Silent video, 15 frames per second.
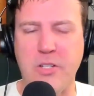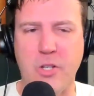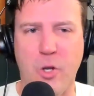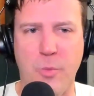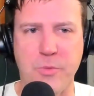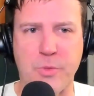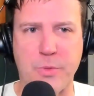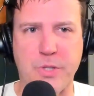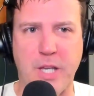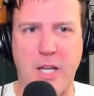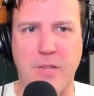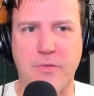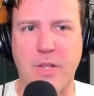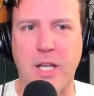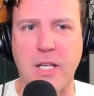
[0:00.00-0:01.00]
Holmes was
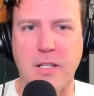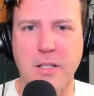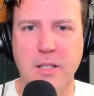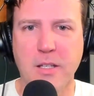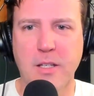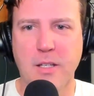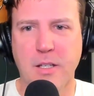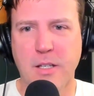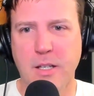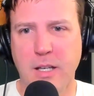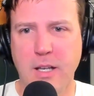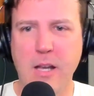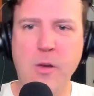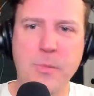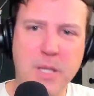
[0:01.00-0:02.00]
kind of like,
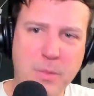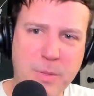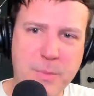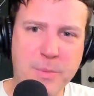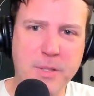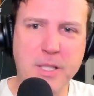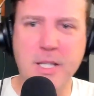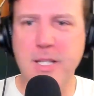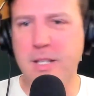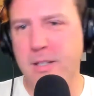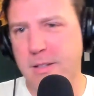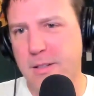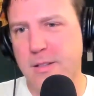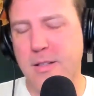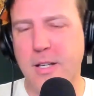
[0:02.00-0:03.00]
how many people did he
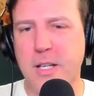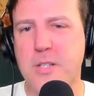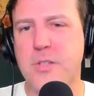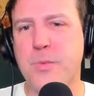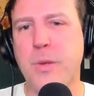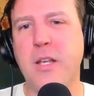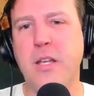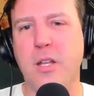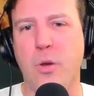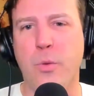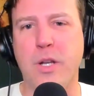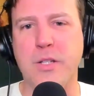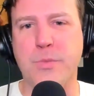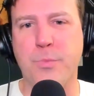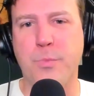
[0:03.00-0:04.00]
kill? Like, because
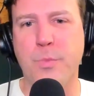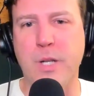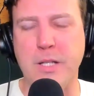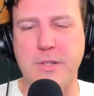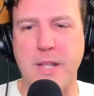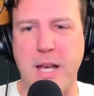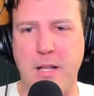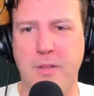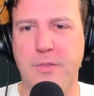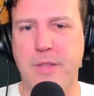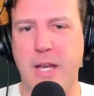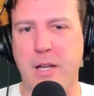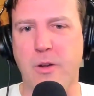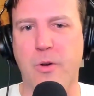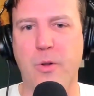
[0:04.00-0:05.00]
when it's
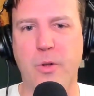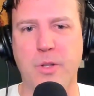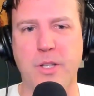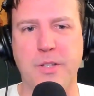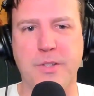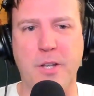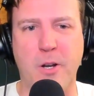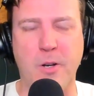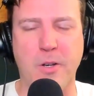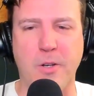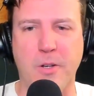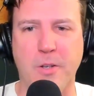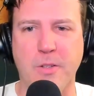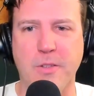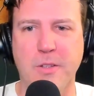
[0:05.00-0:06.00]
that old, it's
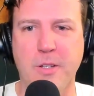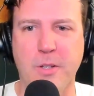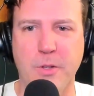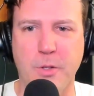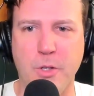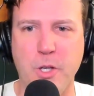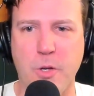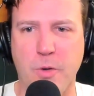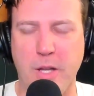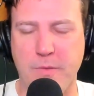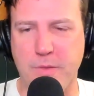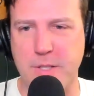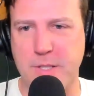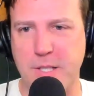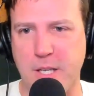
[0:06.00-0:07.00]
harder to you don't
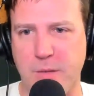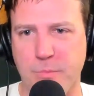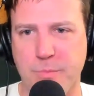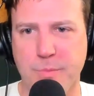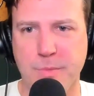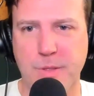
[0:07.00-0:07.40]
have the same,